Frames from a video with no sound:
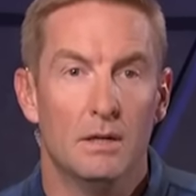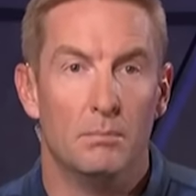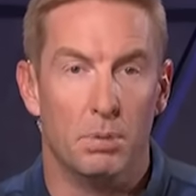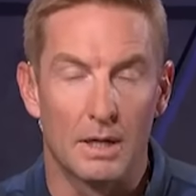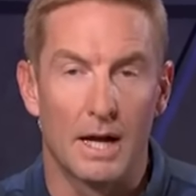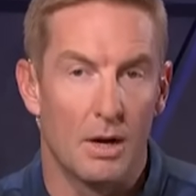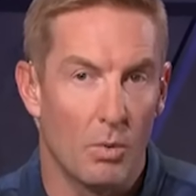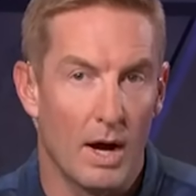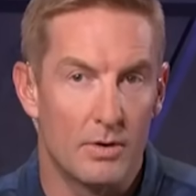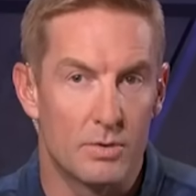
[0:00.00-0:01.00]
Buckeye
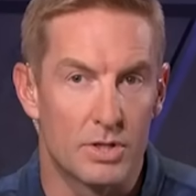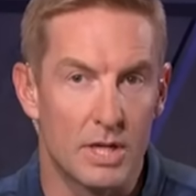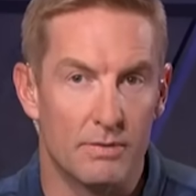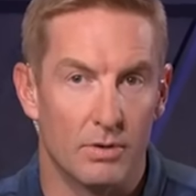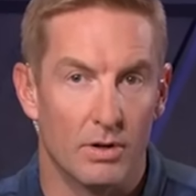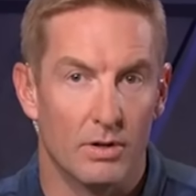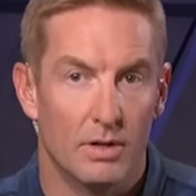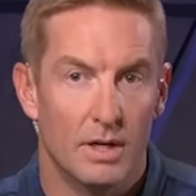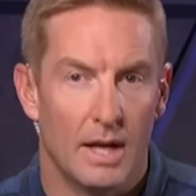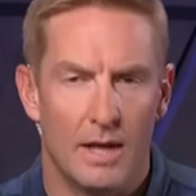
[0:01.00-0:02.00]
wide receiver.
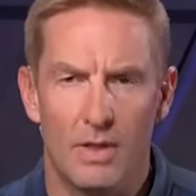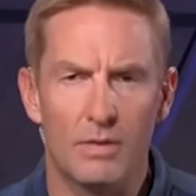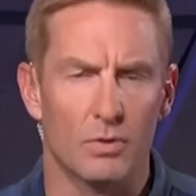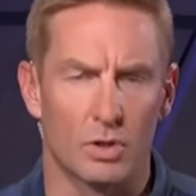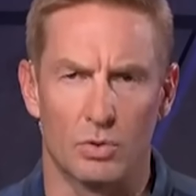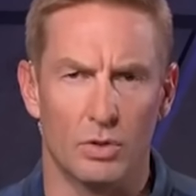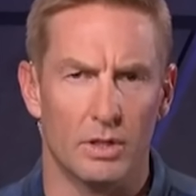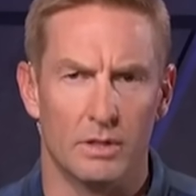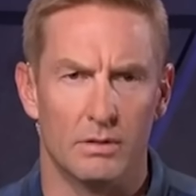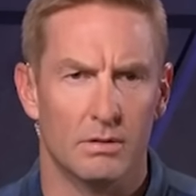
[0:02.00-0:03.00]
And they've
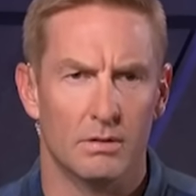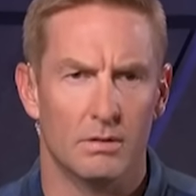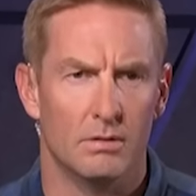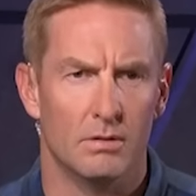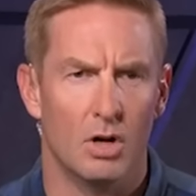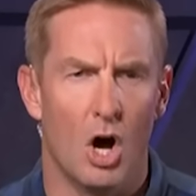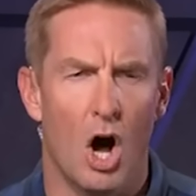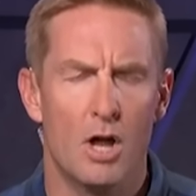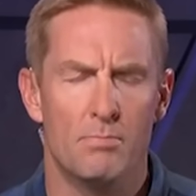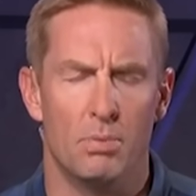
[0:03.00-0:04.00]
recruited
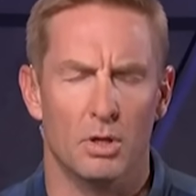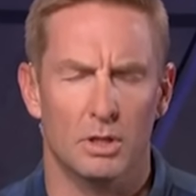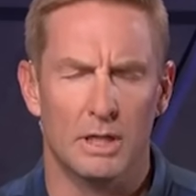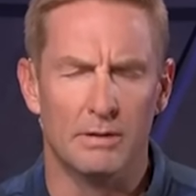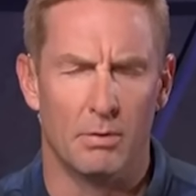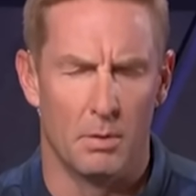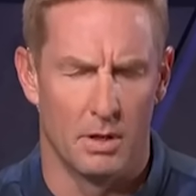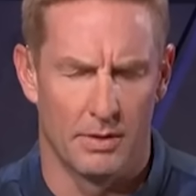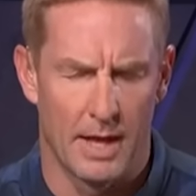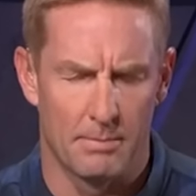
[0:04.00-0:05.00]

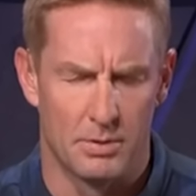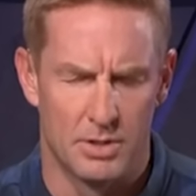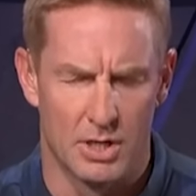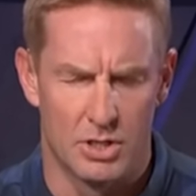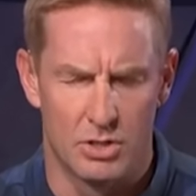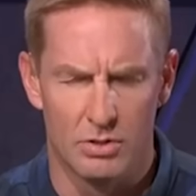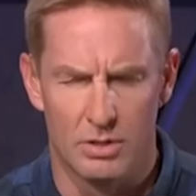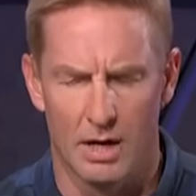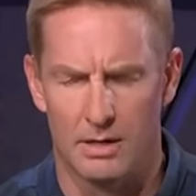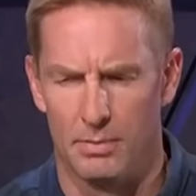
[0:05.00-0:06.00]
unbelievable at that position. You
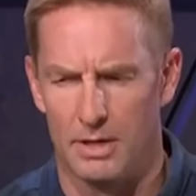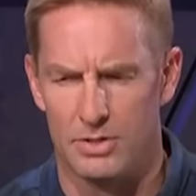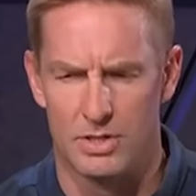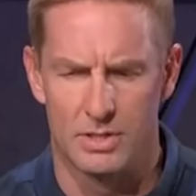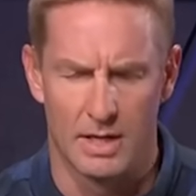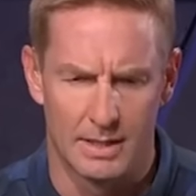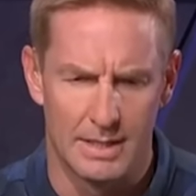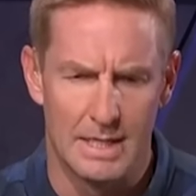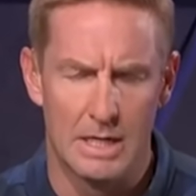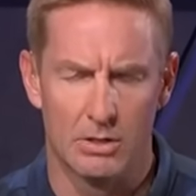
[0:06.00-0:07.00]
talk about just like
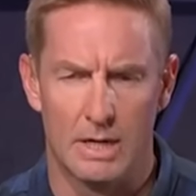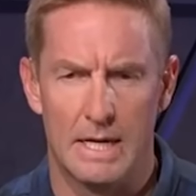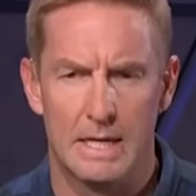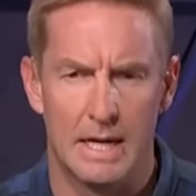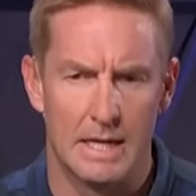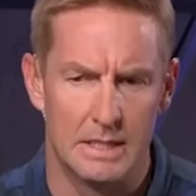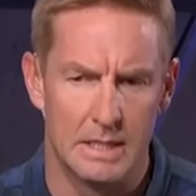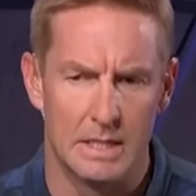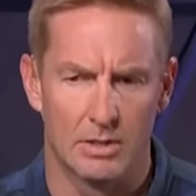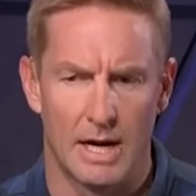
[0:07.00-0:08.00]
year in and
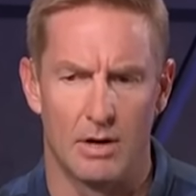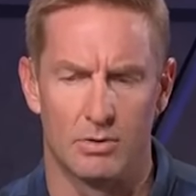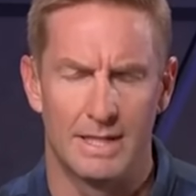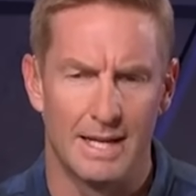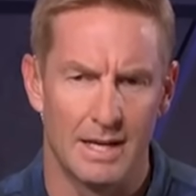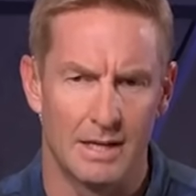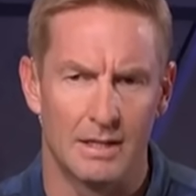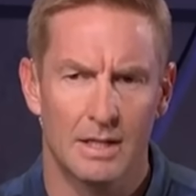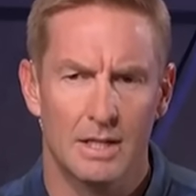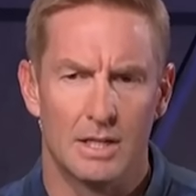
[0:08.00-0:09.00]
year out
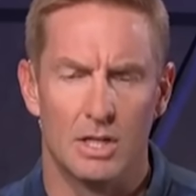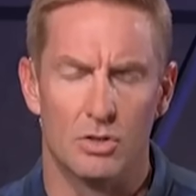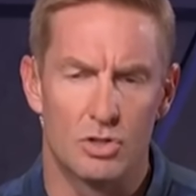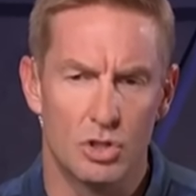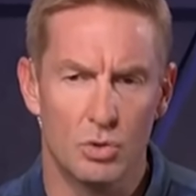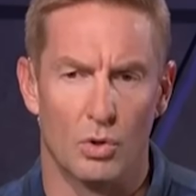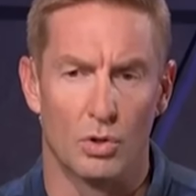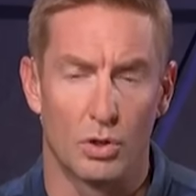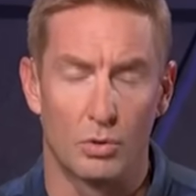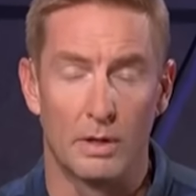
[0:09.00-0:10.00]
getting, you know, two
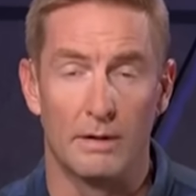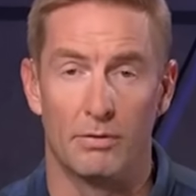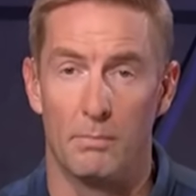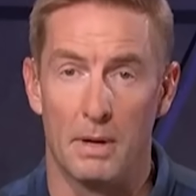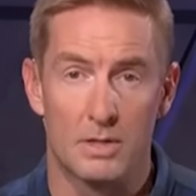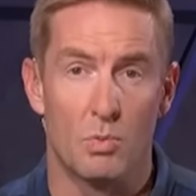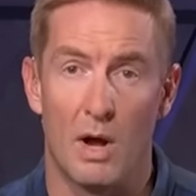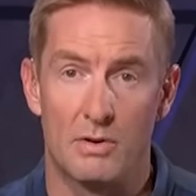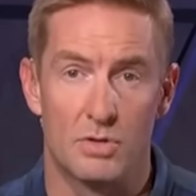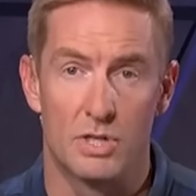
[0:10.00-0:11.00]
or three of the best
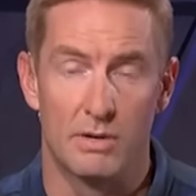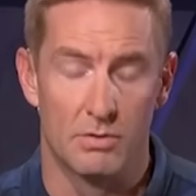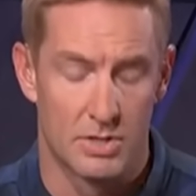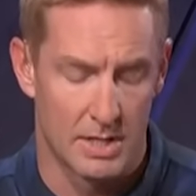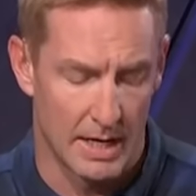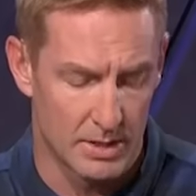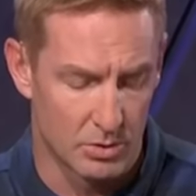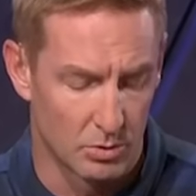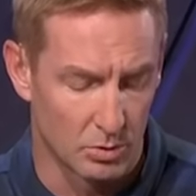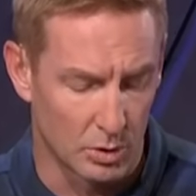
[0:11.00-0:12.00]
wide receivers in high
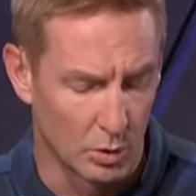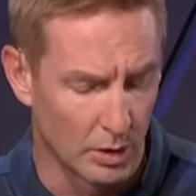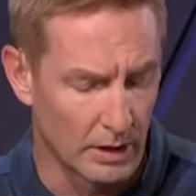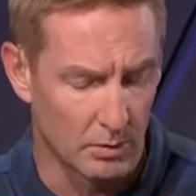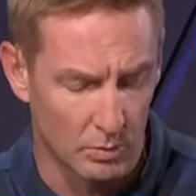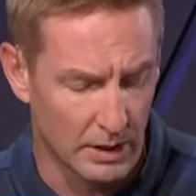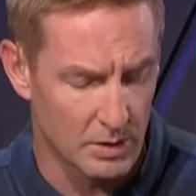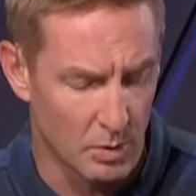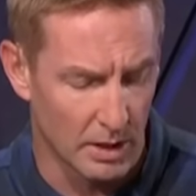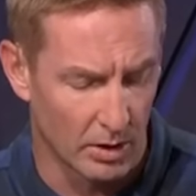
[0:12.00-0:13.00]
school recruiting. And
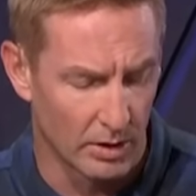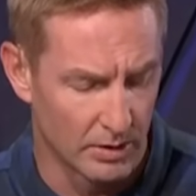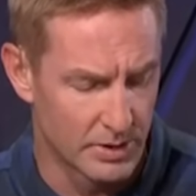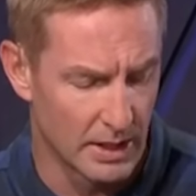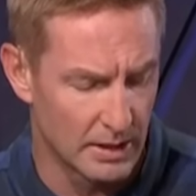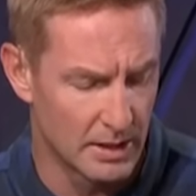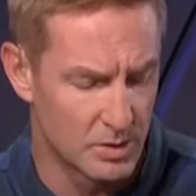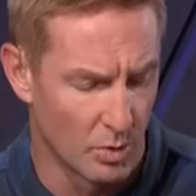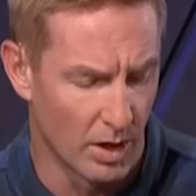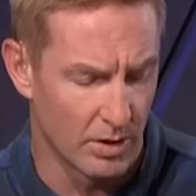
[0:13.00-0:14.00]
guess what? Carnell Tate
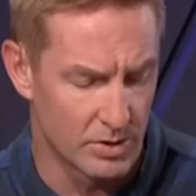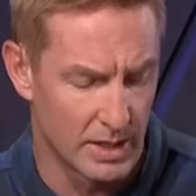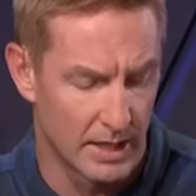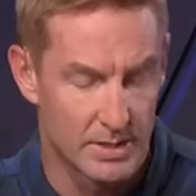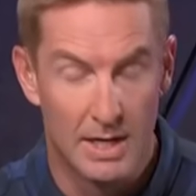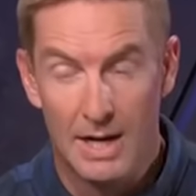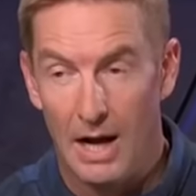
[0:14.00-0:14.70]
is one of those guys.